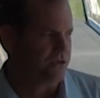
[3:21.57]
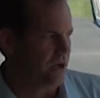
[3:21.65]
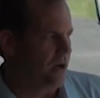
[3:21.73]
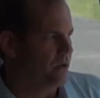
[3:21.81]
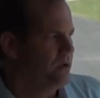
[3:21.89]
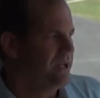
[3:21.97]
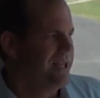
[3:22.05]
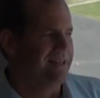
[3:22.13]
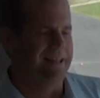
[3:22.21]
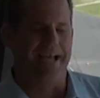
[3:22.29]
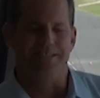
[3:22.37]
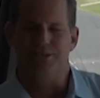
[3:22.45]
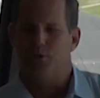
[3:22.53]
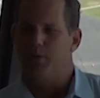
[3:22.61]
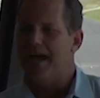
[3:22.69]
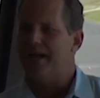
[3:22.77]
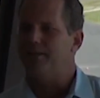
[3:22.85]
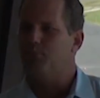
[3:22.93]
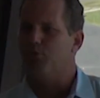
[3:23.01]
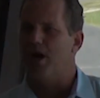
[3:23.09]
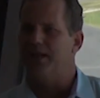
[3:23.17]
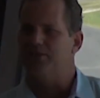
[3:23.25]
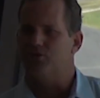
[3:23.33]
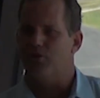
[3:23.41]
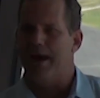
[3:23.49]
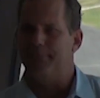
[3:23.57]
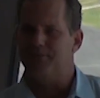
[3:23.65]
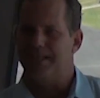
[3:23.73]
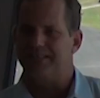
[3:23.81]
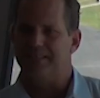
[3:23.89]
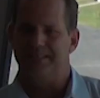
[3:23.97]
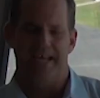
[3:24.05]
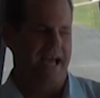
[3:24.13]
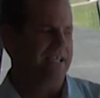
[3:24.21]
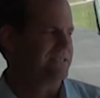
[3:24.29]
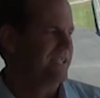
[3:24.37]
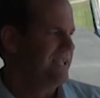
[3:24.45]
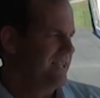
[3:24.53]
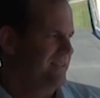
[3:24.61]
So last year we had broad stripes as a test.